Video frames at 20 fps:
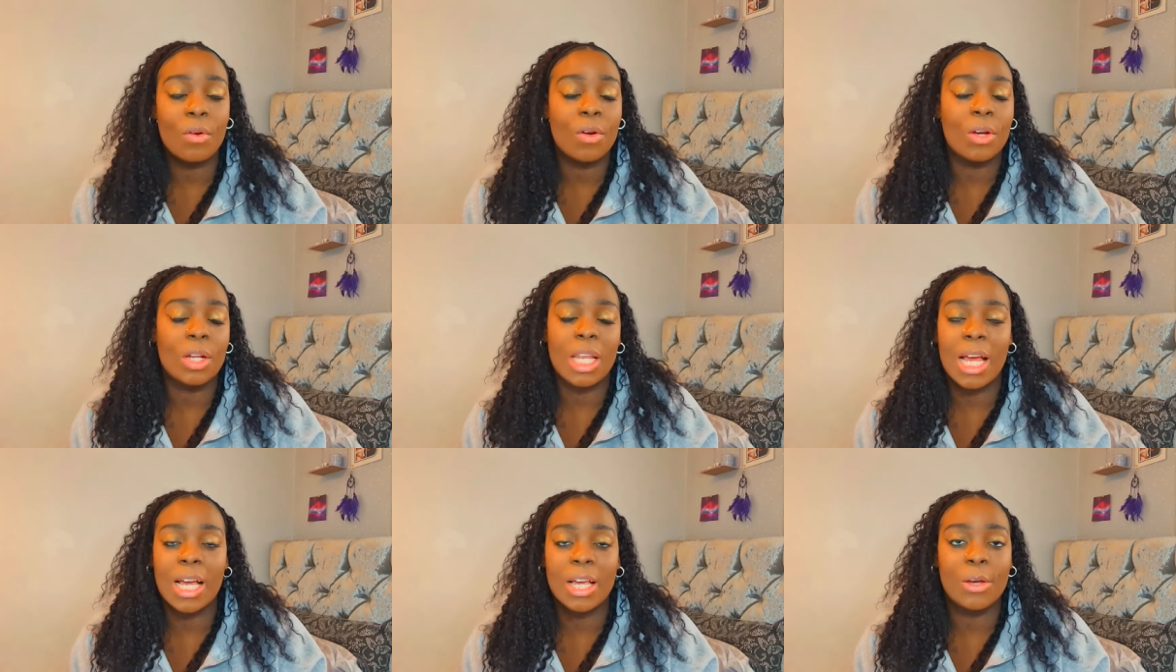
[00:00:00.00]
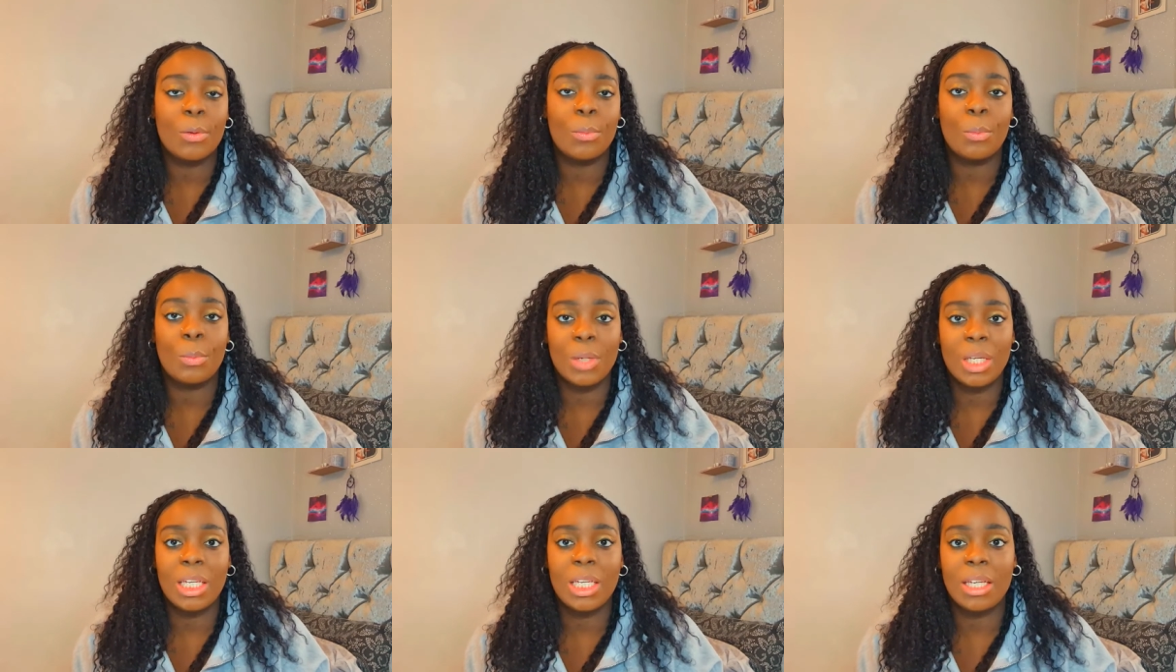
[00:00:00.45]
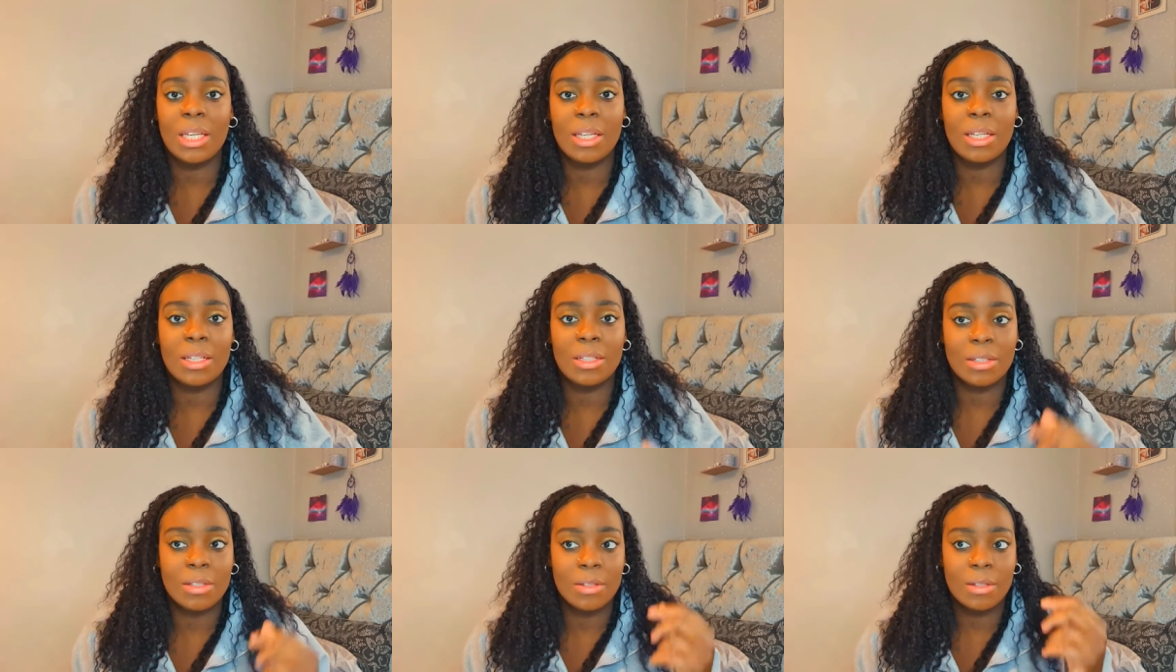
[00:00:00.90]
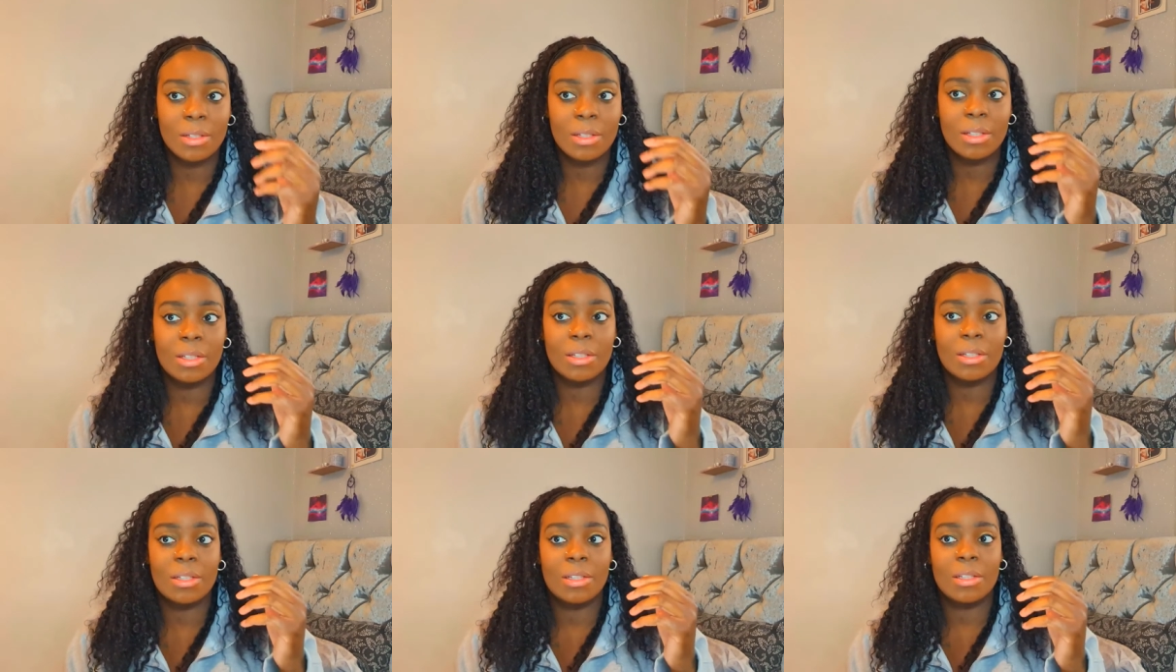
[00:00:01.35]
like a week's,
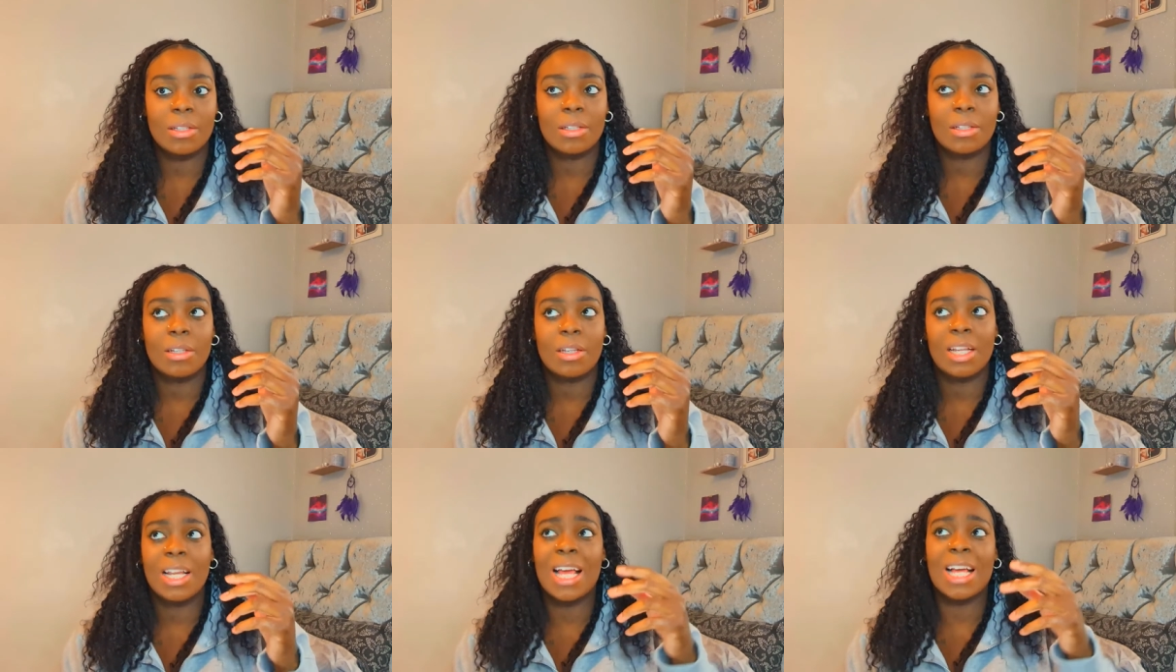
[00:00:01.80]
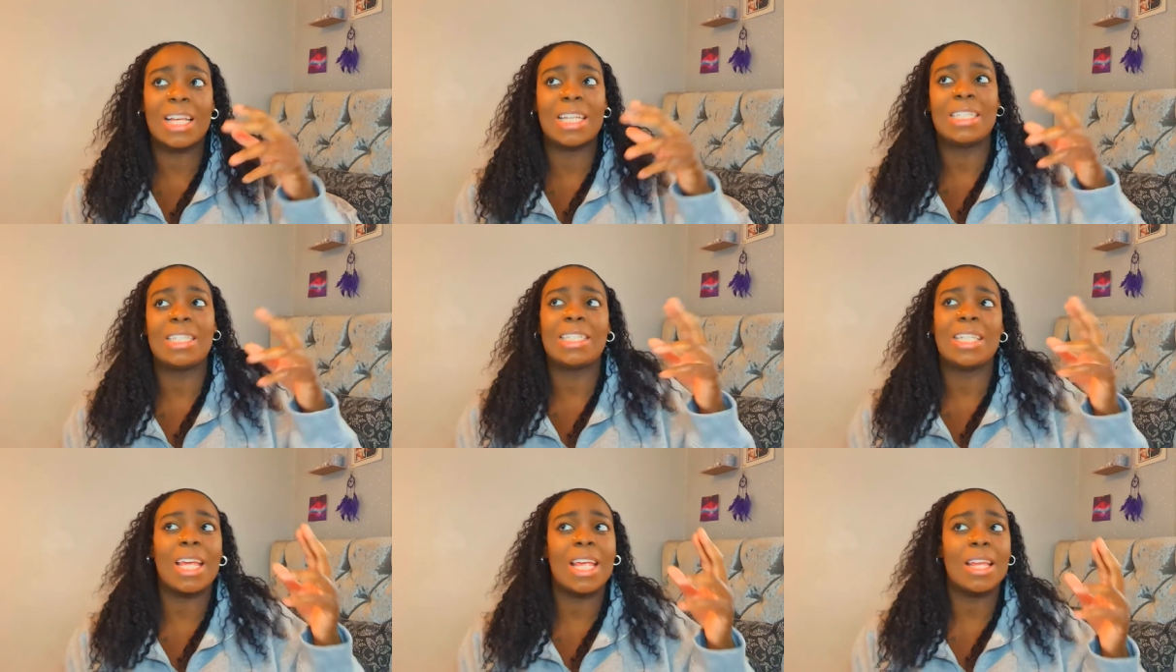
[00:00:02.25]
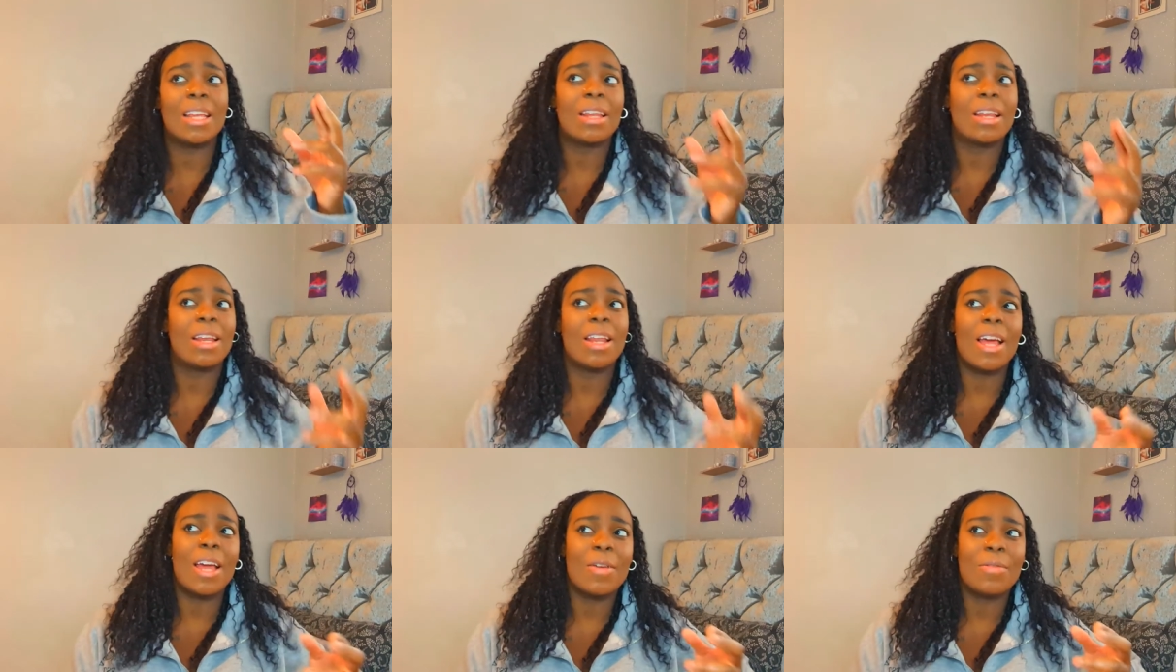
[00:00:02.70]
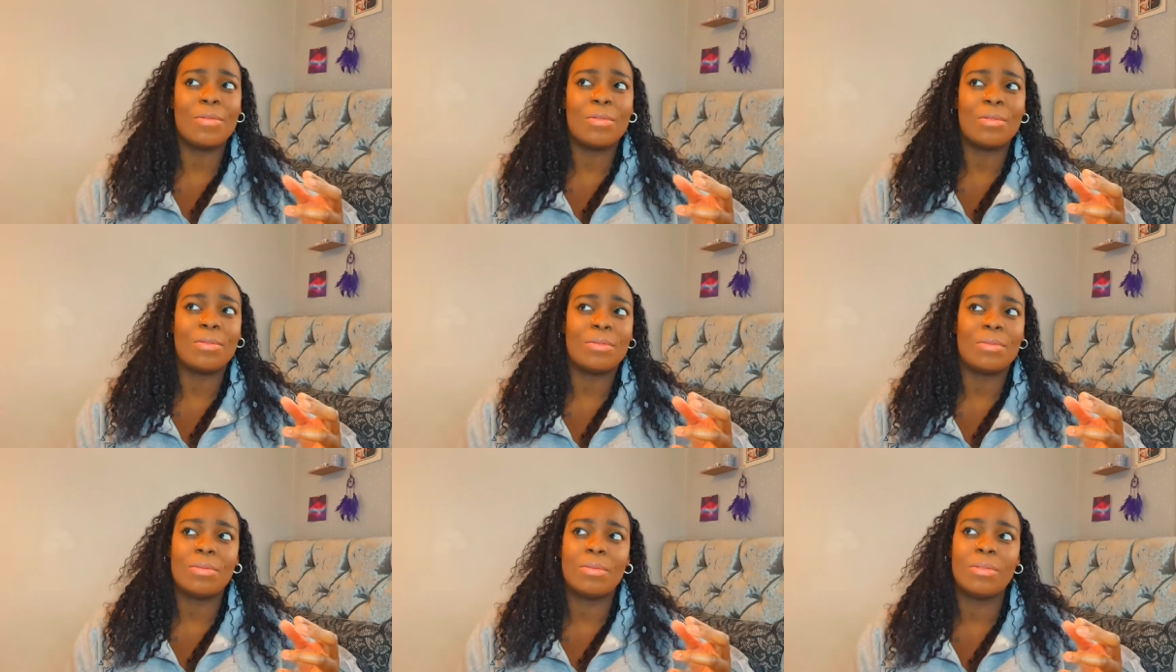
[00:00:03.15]
like a day in the life of,